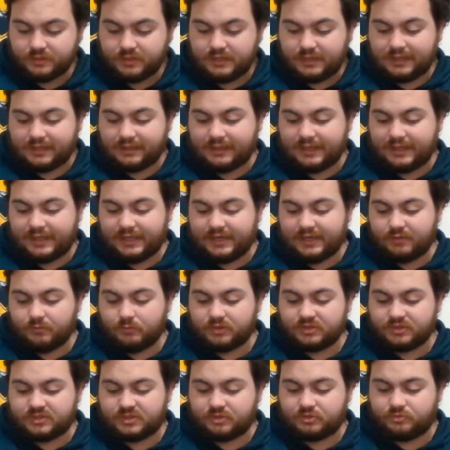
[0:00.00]
our leading
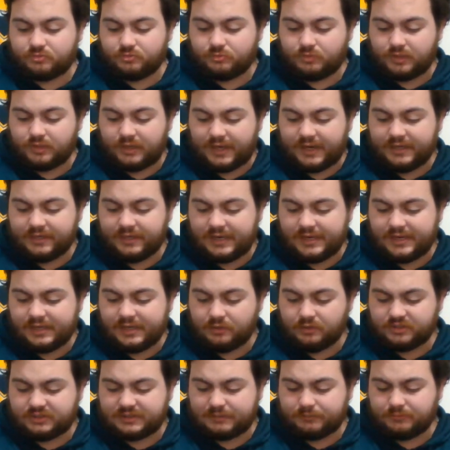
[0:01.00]
was 18
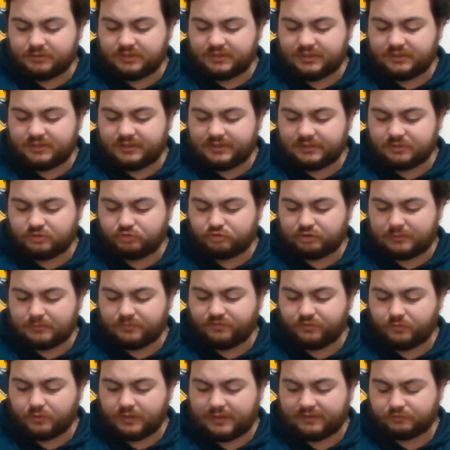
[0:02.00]
0 or something. There was trouble
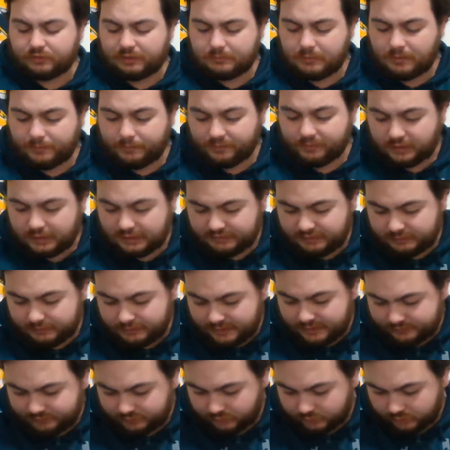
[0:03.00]
for half time, I believe. Let me
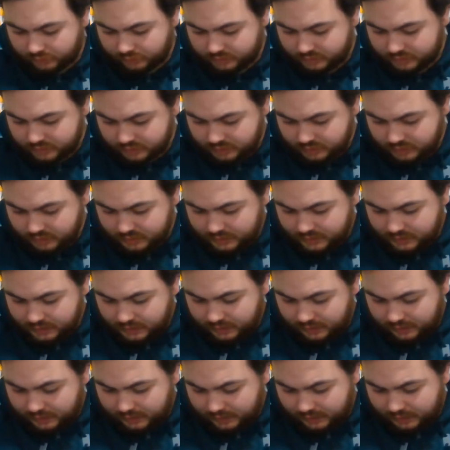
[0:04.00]
have a look.
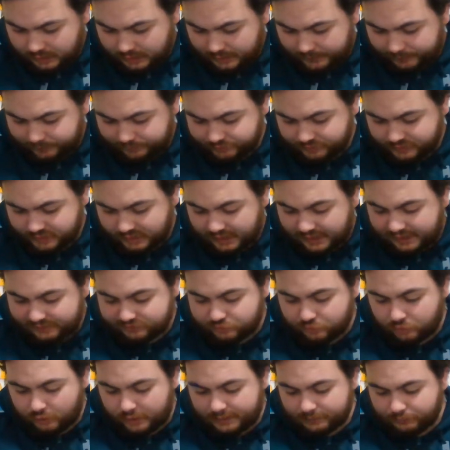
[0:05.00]
Um,
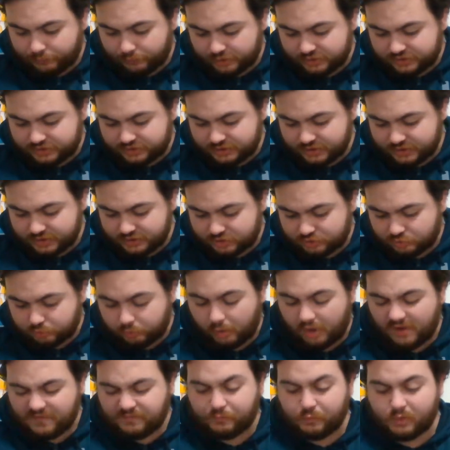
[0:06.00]
half time, Roosters
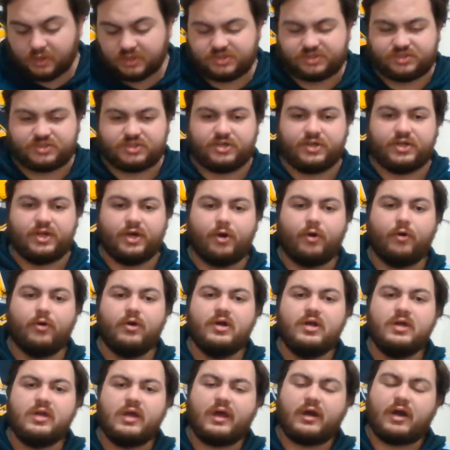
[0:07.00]
12 points to
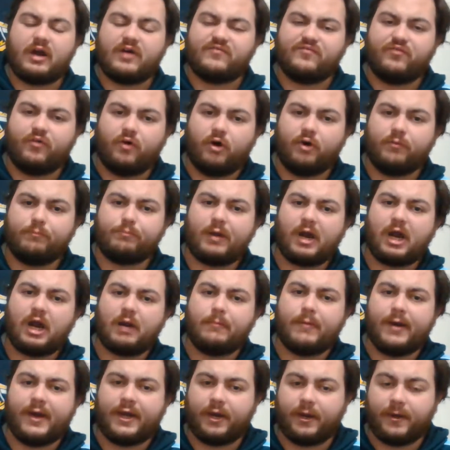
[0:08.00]
nil. And I thought
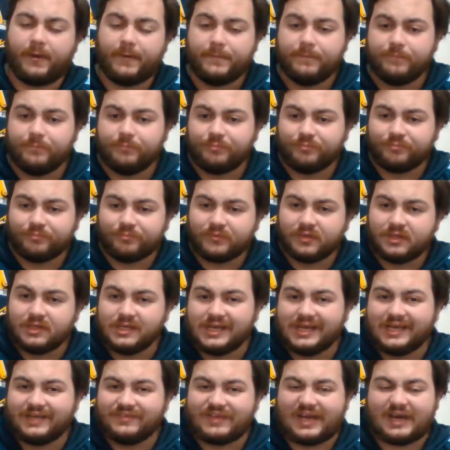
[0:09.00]
Parramatta,
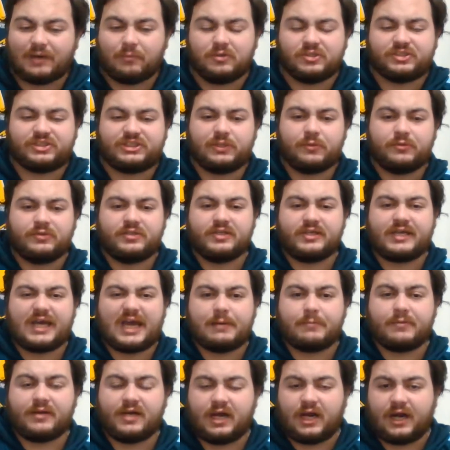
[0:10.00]
they were still in the
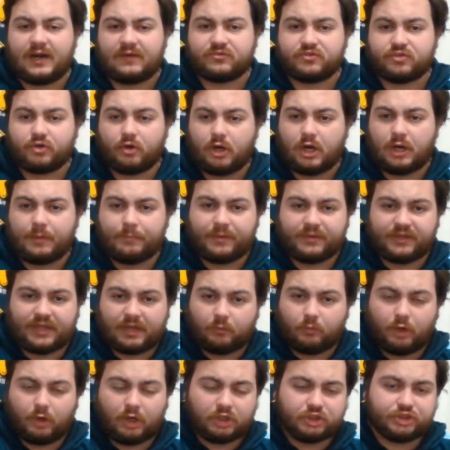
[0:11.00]
game at half time, but they
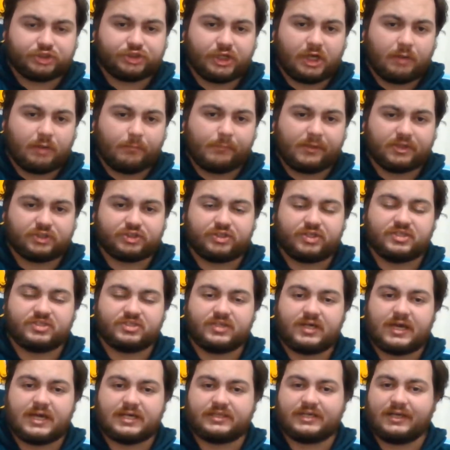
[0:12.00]
weren't showing much in
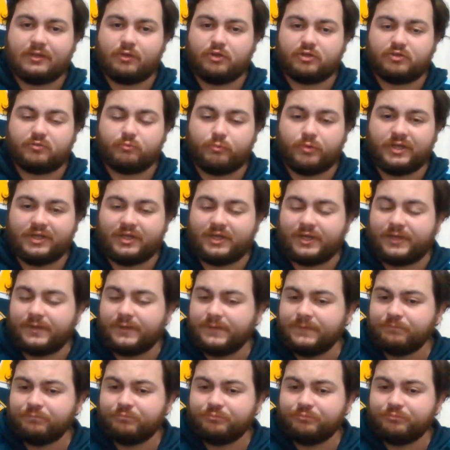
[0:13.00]
attack. They looked really,